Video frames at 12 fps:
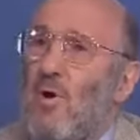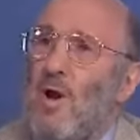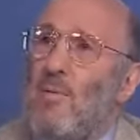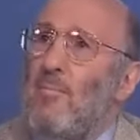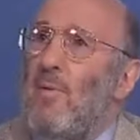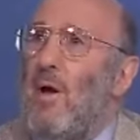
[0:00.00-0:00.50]
What
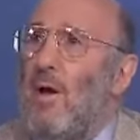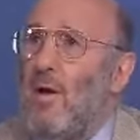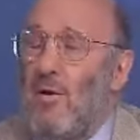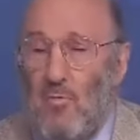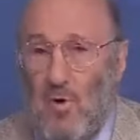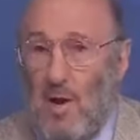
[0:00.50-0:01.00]
I'm,
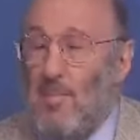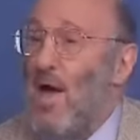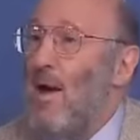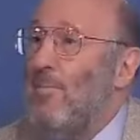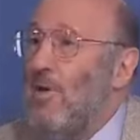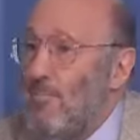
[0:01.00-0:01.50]
uh, what I'm
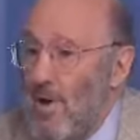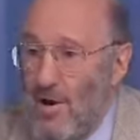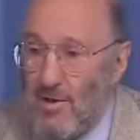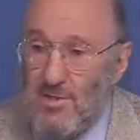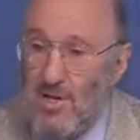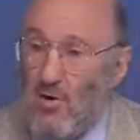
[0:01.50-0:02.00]
happy
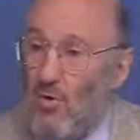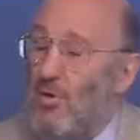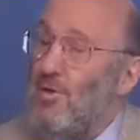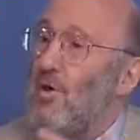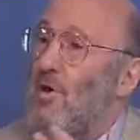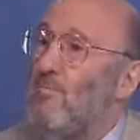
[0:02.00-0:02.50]
about is that
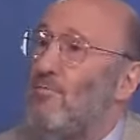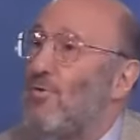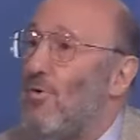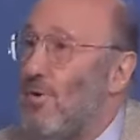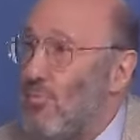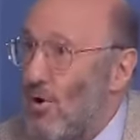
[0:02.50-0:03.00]
all the
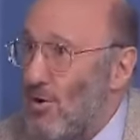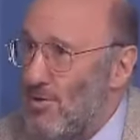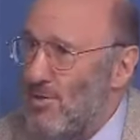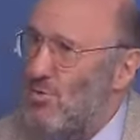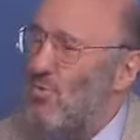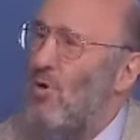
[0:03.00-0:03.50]
unemployed
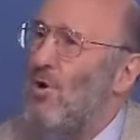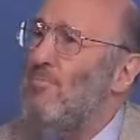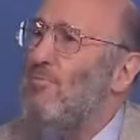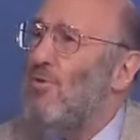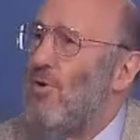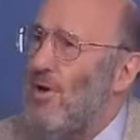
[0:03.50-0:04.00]
workers who are
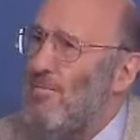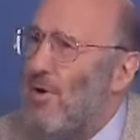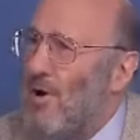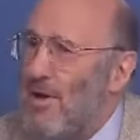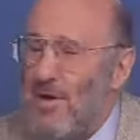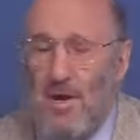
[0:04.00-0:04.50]
unemployed
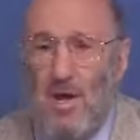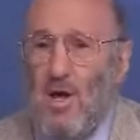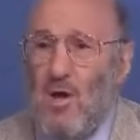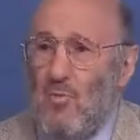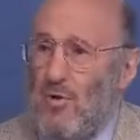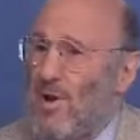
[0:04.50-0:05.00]
by it
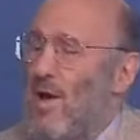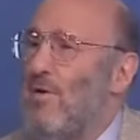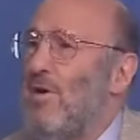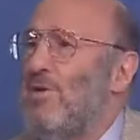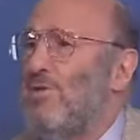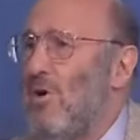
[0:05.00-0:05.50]
will now
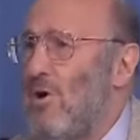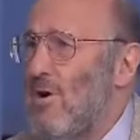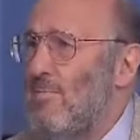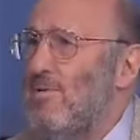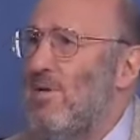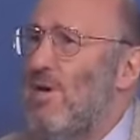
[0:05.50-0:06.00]
get
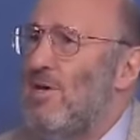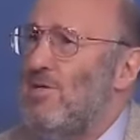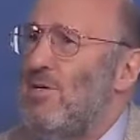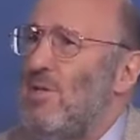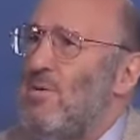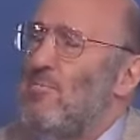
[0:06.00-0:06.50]
jobs.
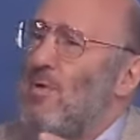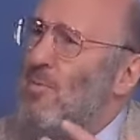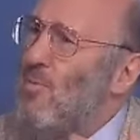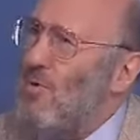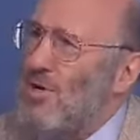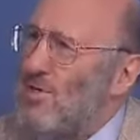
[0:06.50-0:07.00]
See, the
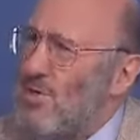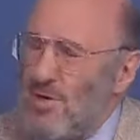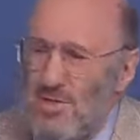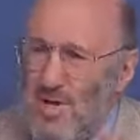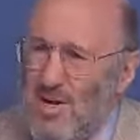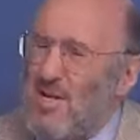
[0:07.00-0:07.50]
minimum wage law
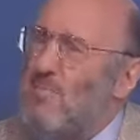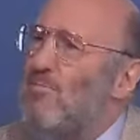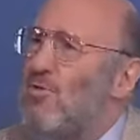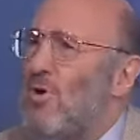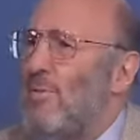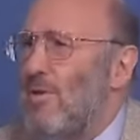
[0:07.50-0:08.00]
is not an
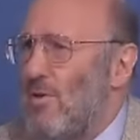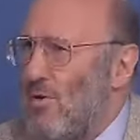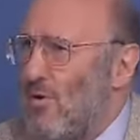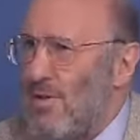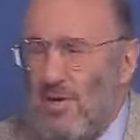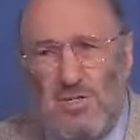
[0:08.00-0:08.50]
employment
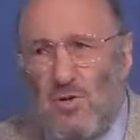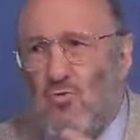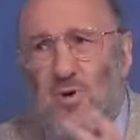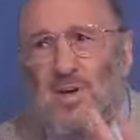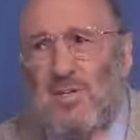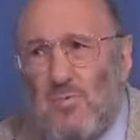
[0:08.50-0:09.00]
law. It doesn't
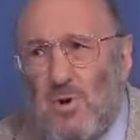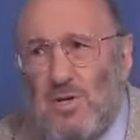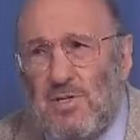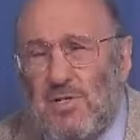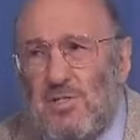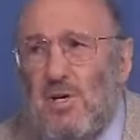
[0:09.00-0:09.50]
raise
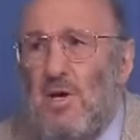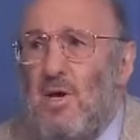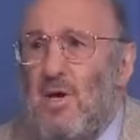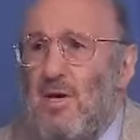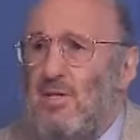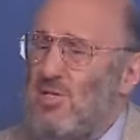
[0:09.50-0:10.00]
wages.
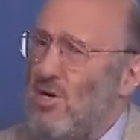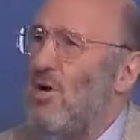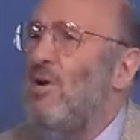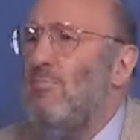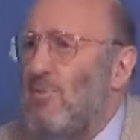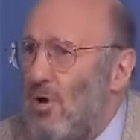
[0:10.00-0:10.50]
It's an
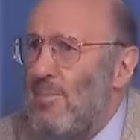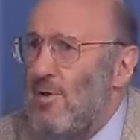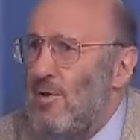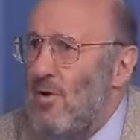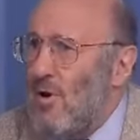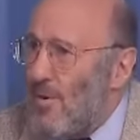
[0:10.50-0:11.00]

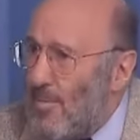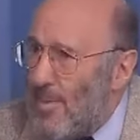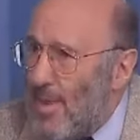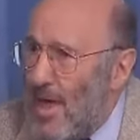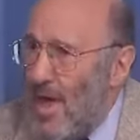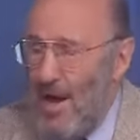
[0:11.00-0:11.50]
unemployment law,
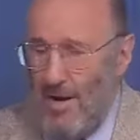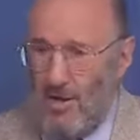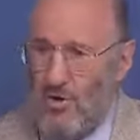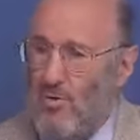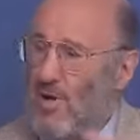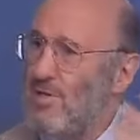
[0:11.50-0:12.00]
and
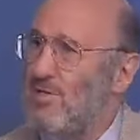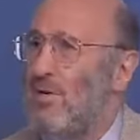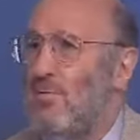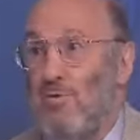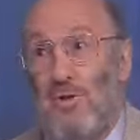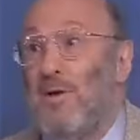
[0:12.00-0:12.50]
it creates
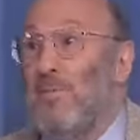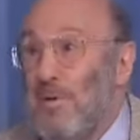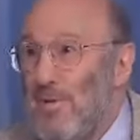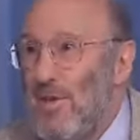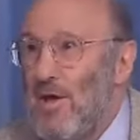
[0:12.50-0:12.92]
unemployment.